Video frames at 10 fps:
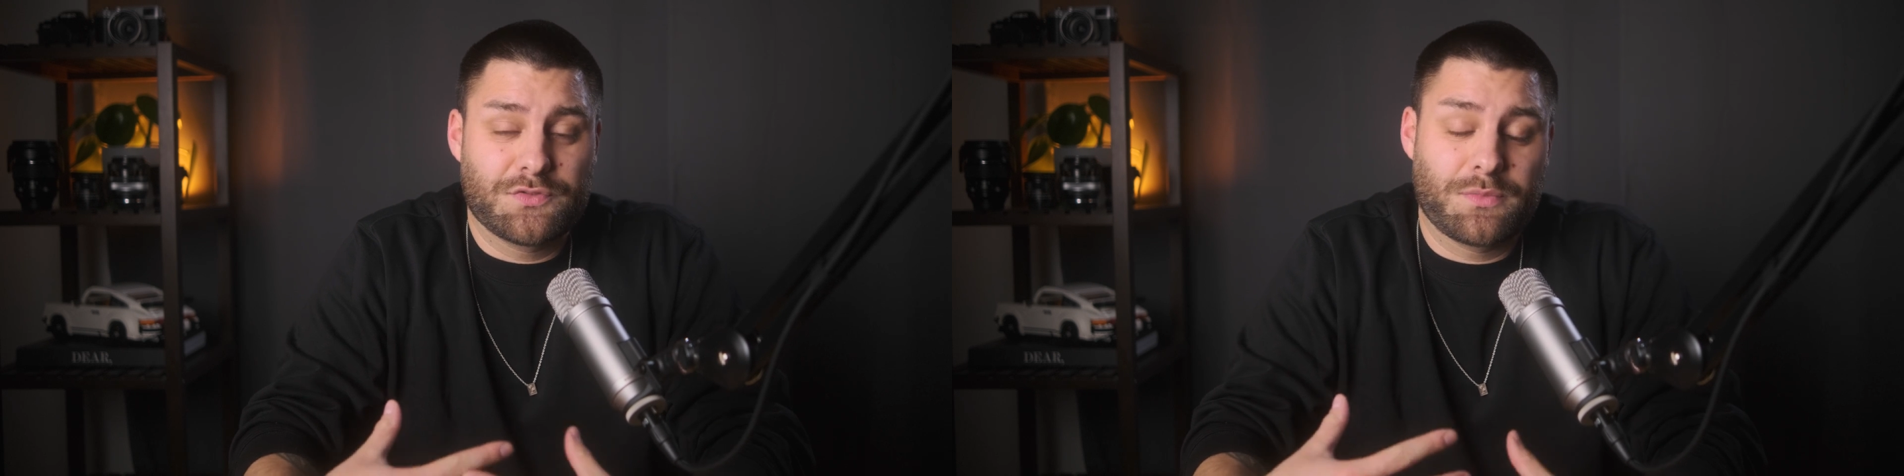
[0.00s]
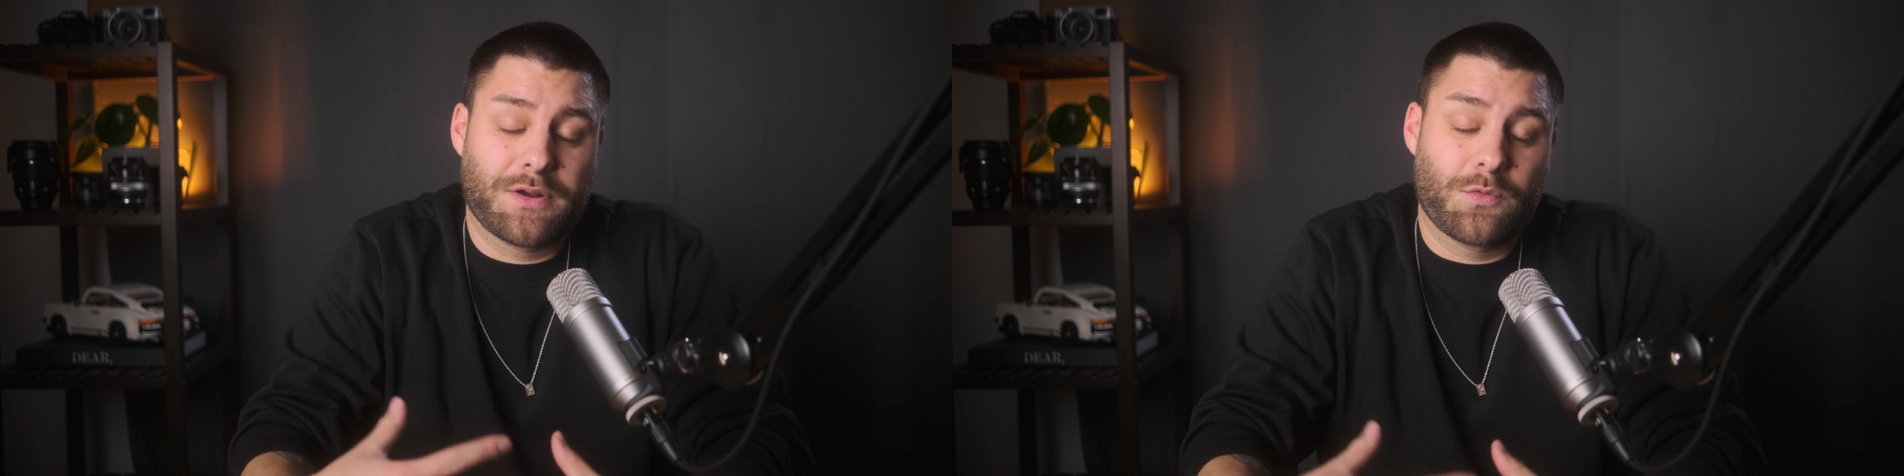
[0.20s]

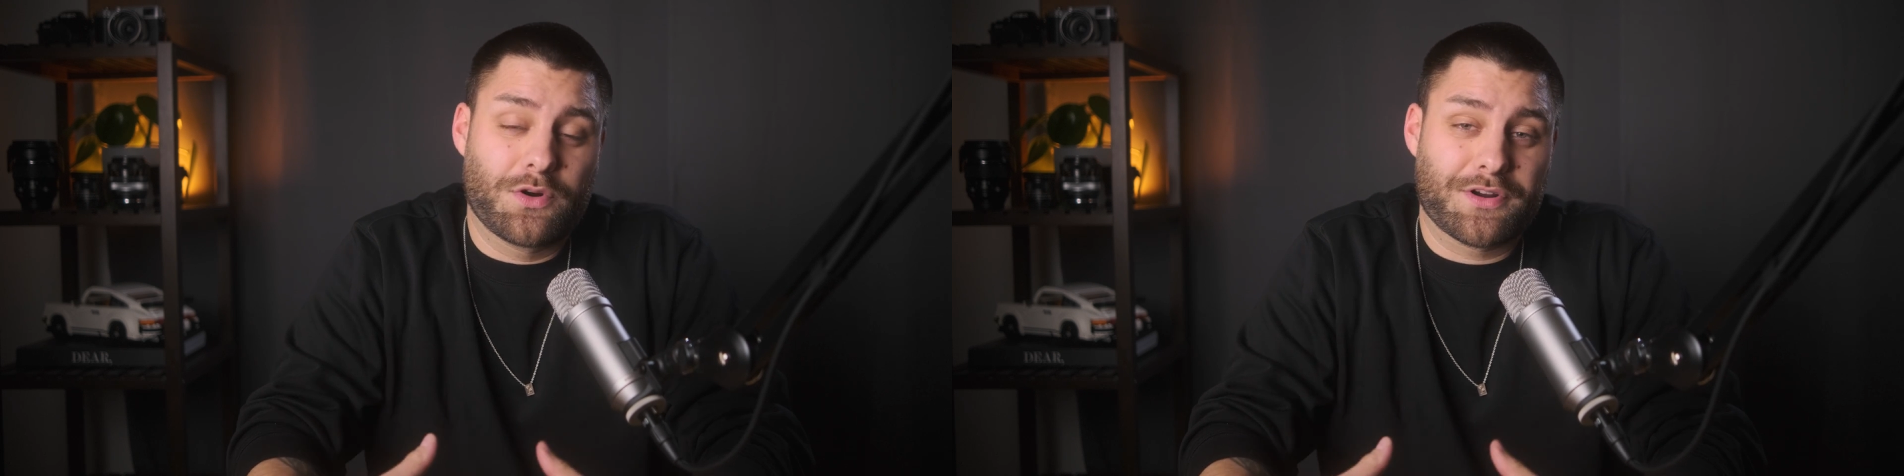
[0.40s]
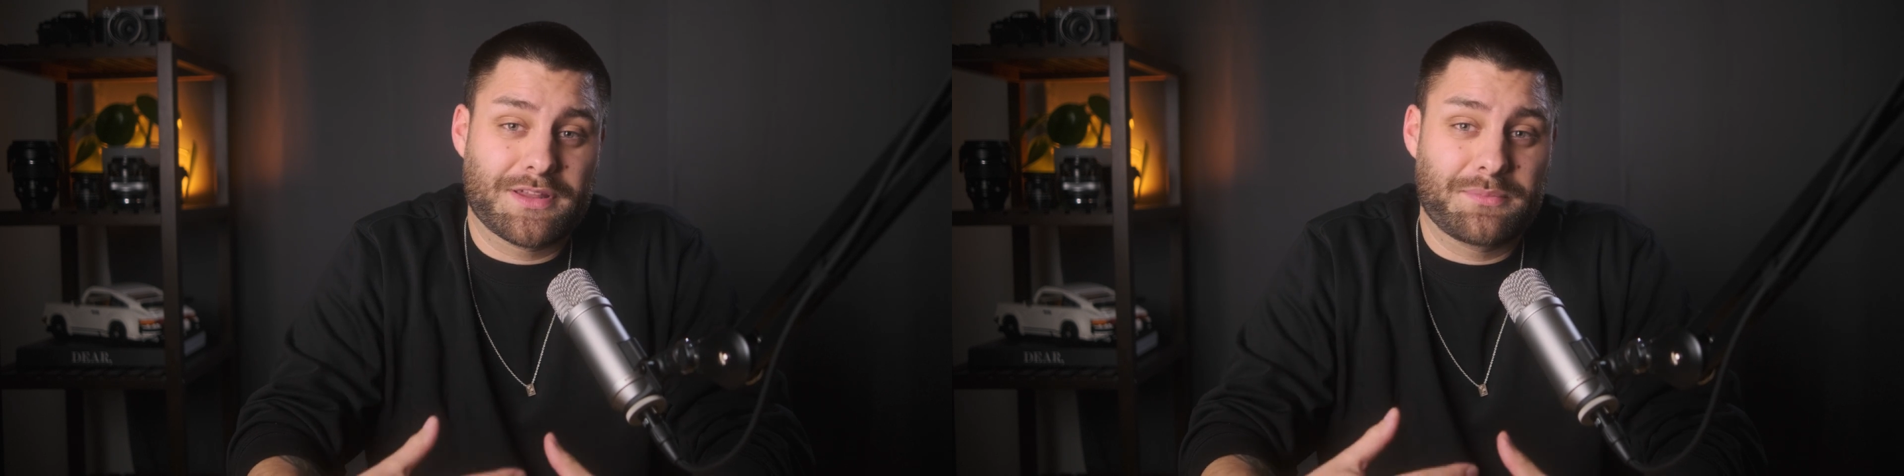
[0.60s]
to my
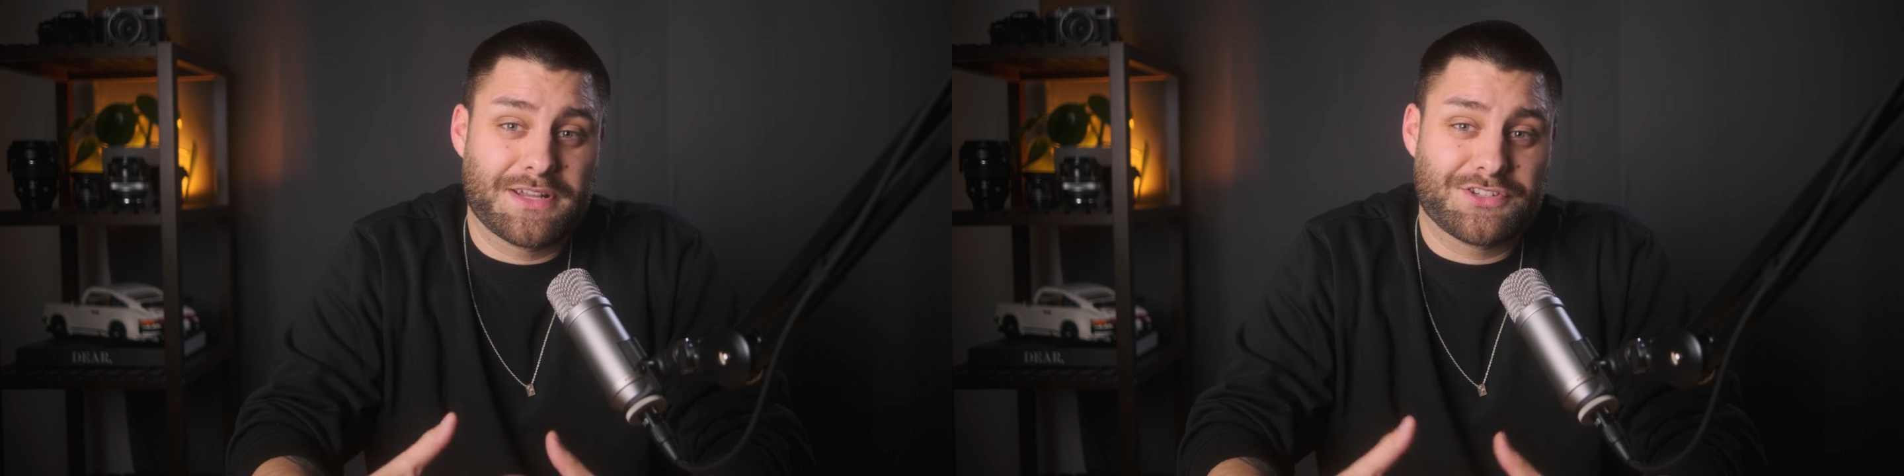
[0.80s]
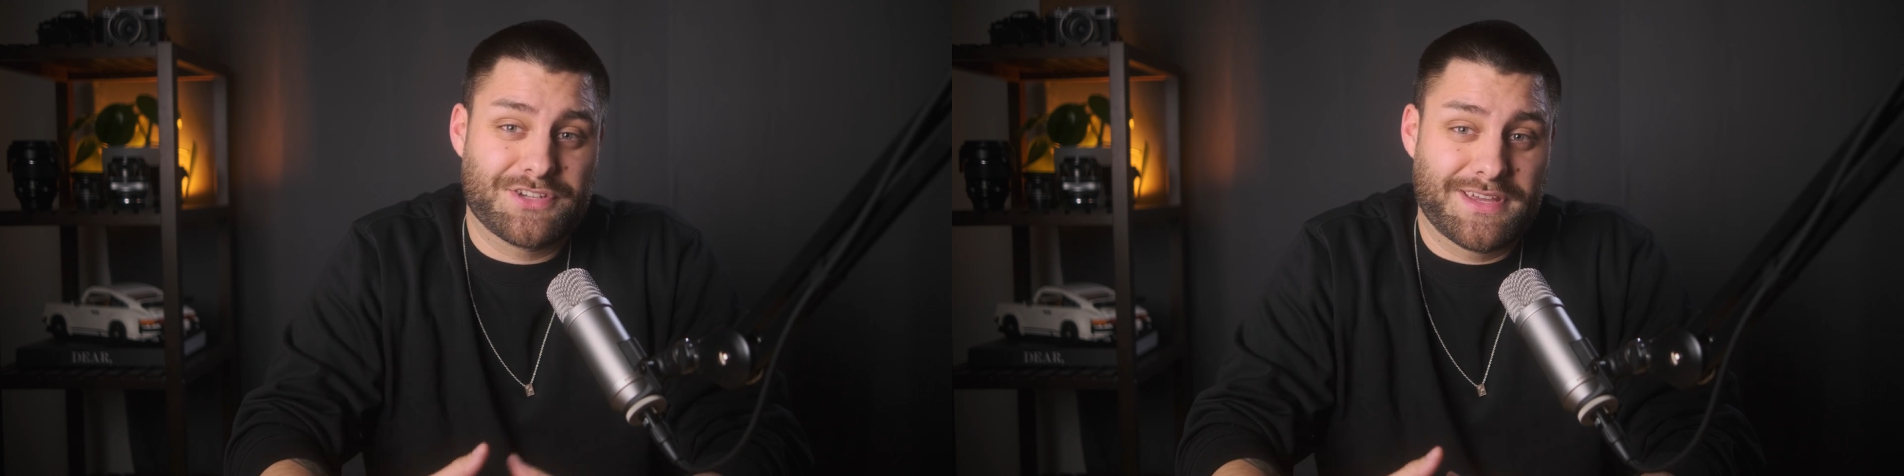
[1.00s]
work and
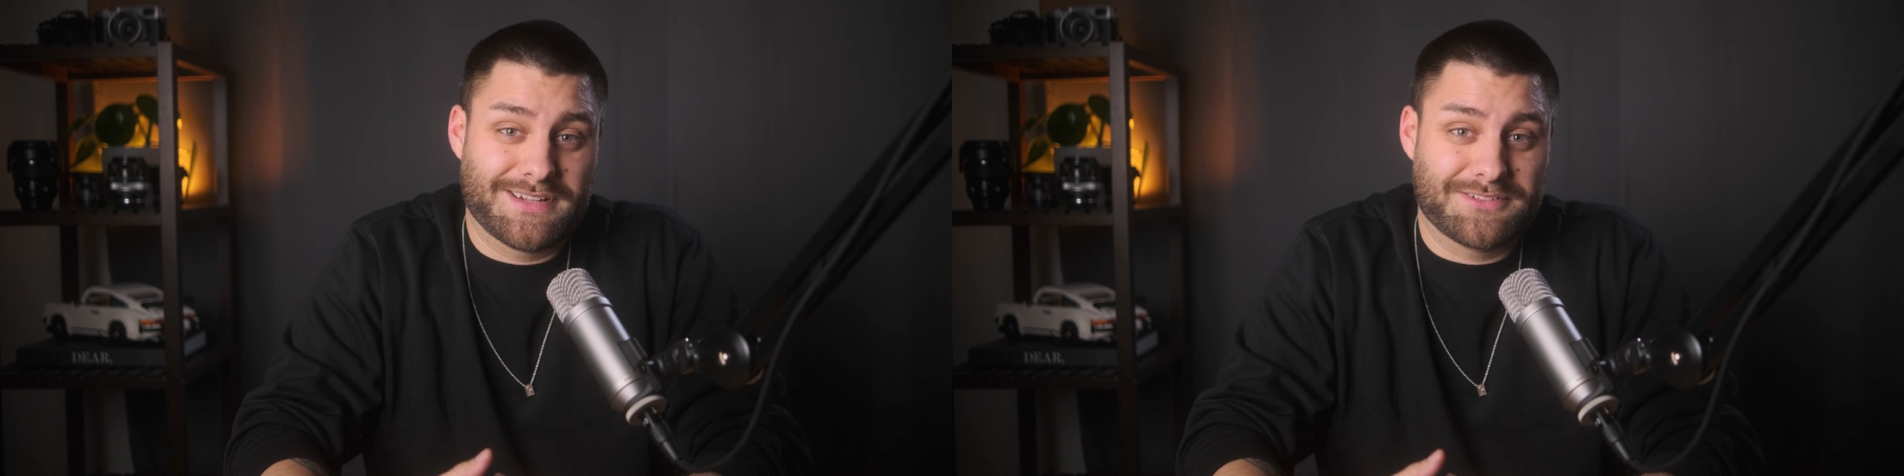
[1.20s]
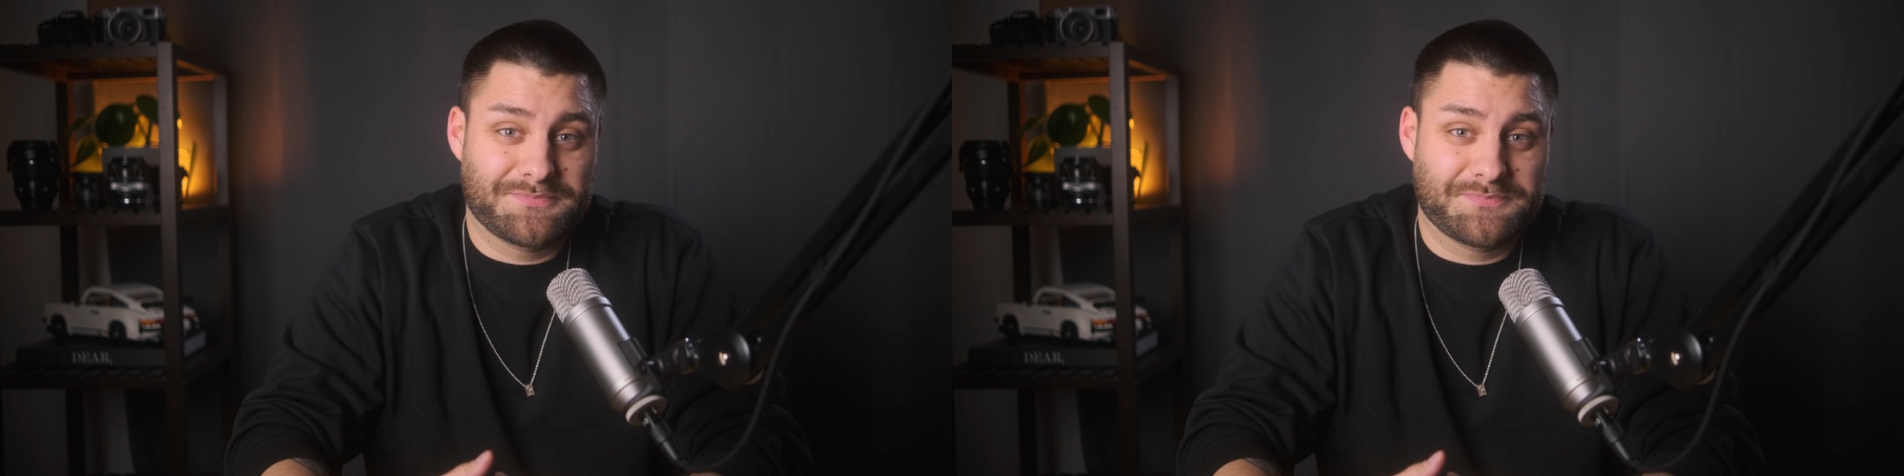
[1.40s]
my
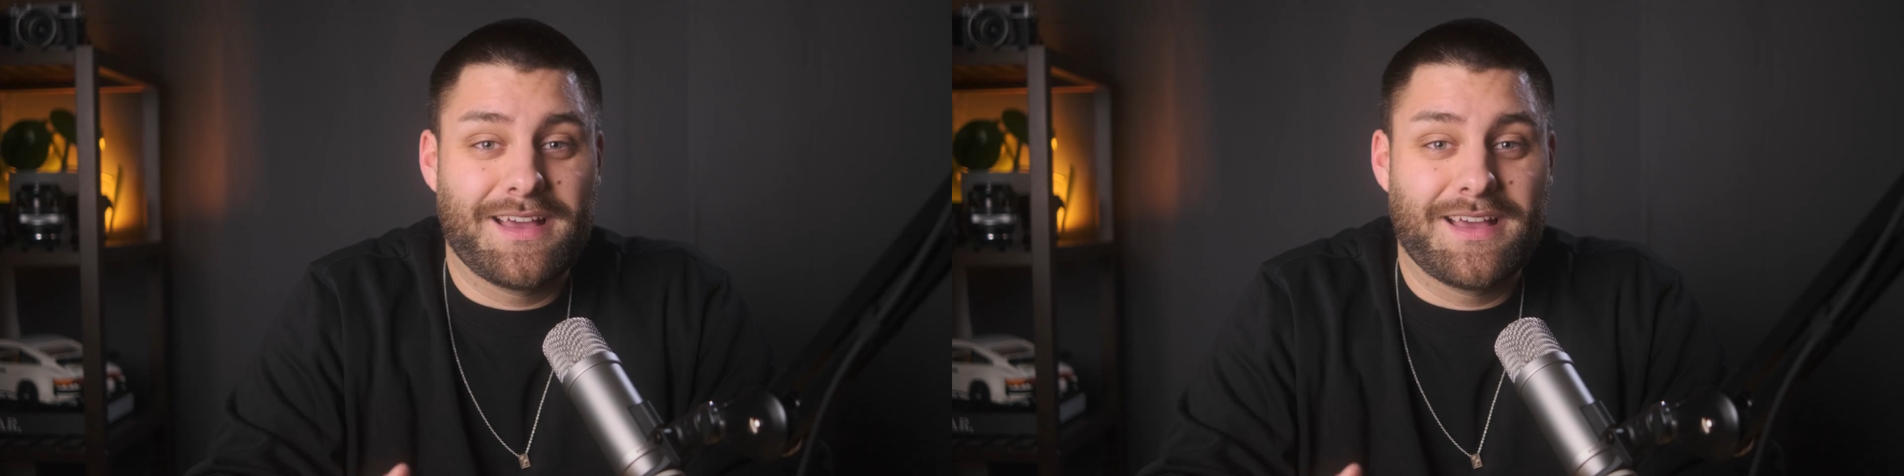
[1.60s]
channel.